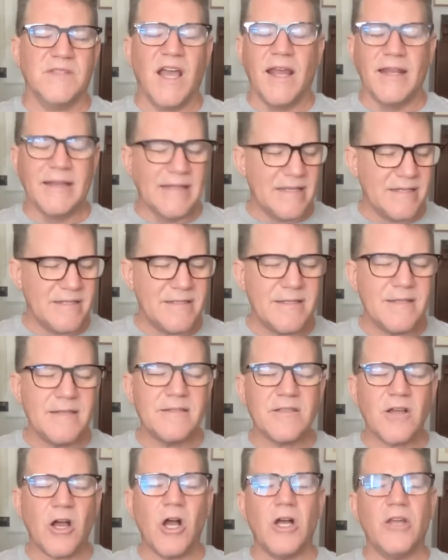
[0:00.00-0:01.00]
And
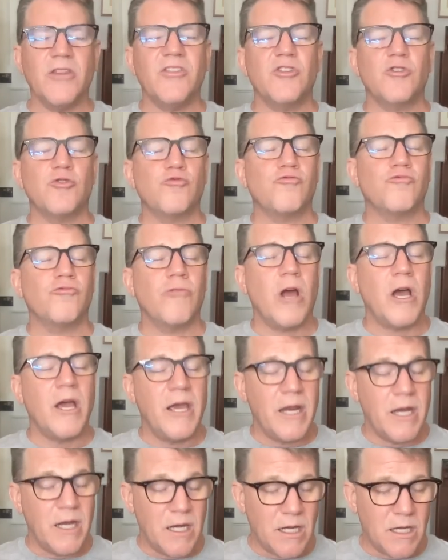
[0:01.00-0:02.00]
Lindsey's on the
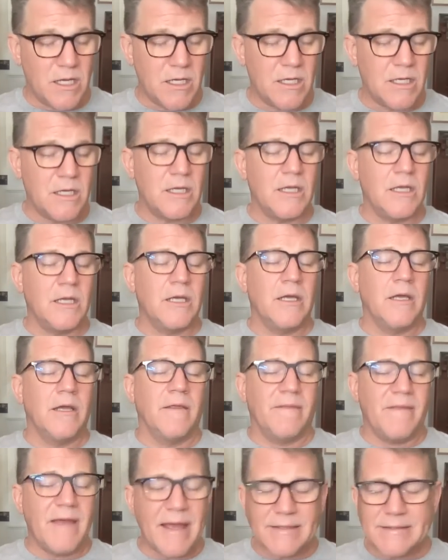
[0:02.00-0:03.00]
run.
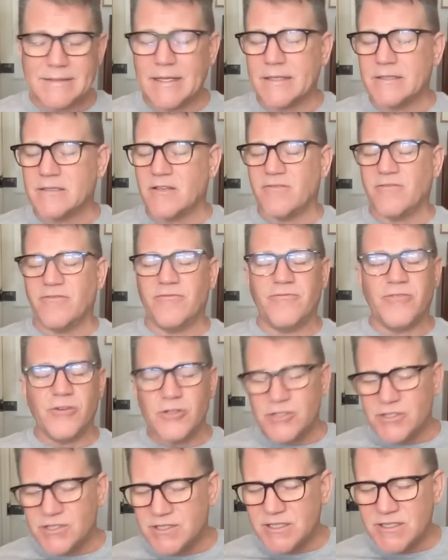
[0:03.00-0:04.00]
That's like the
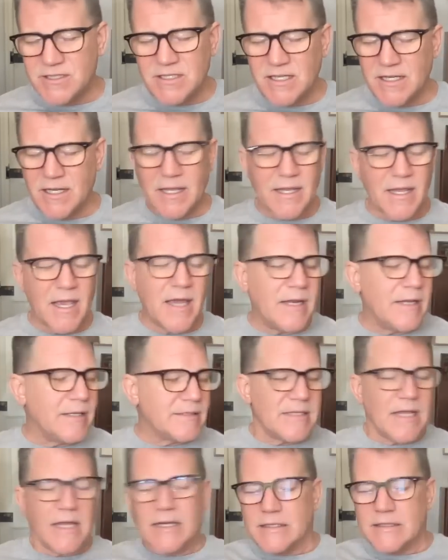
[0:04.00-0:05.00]
first thing that I get.
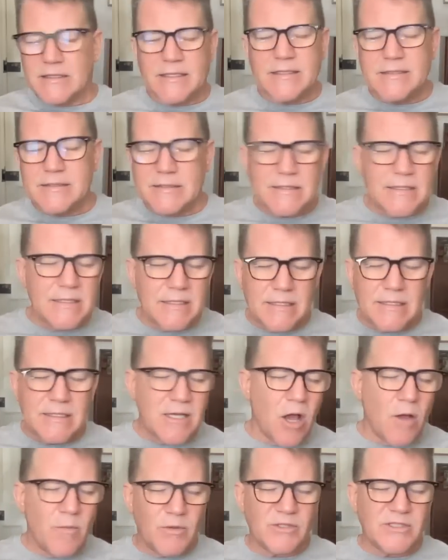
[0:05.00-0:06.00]
It's like
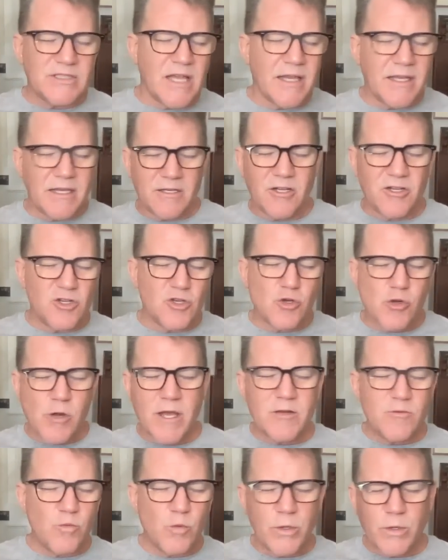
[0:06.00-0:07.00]
Lindsey, almost like in a
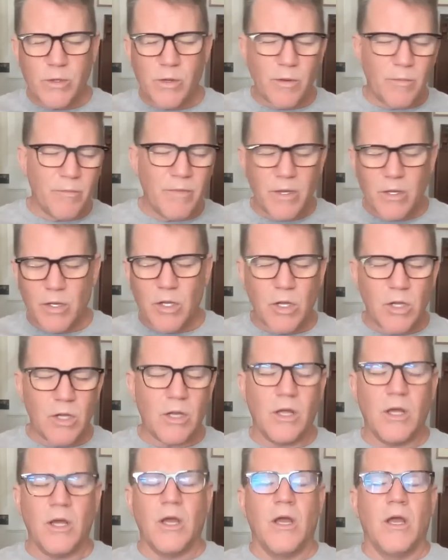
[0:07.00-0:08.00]
treadmill
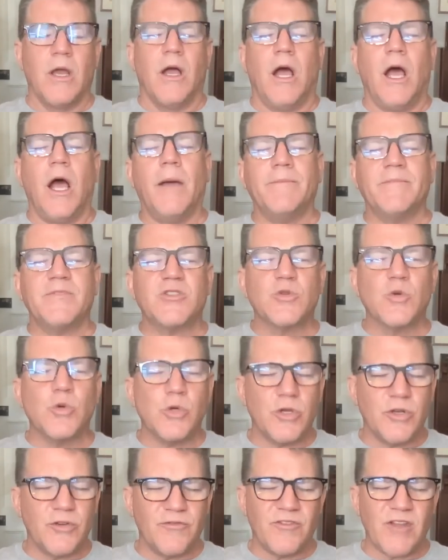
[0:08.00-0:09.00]
mill,
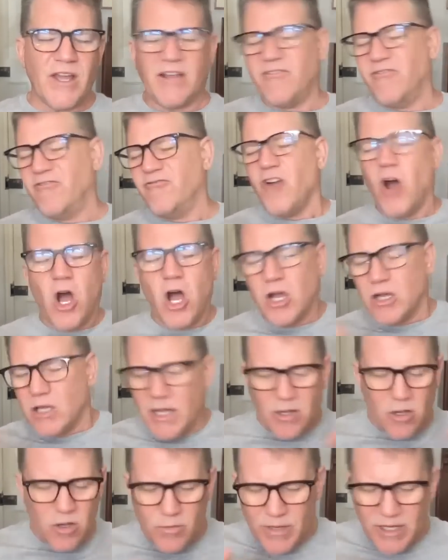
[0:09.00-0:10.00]
sort of like fog,
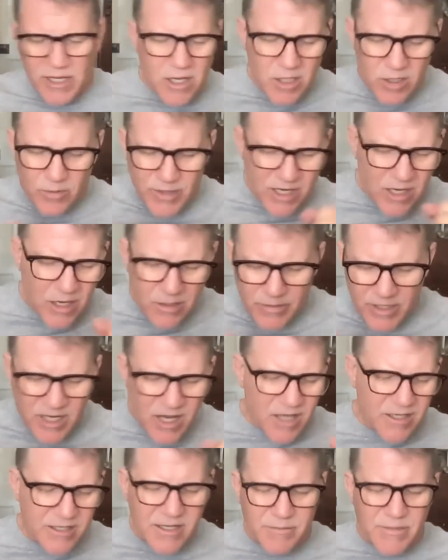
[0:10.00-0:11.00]
like, oh my God, oh my God, oh my
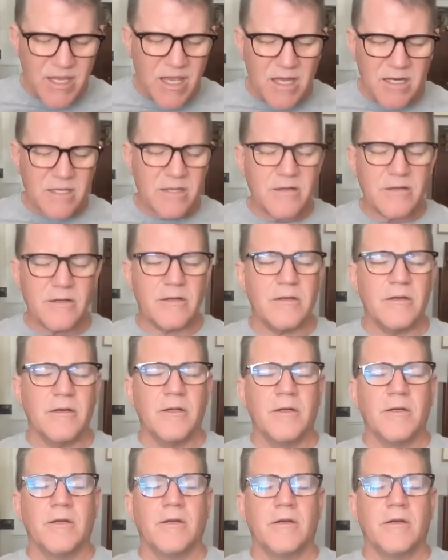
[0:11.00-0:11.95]
God, get me out of here.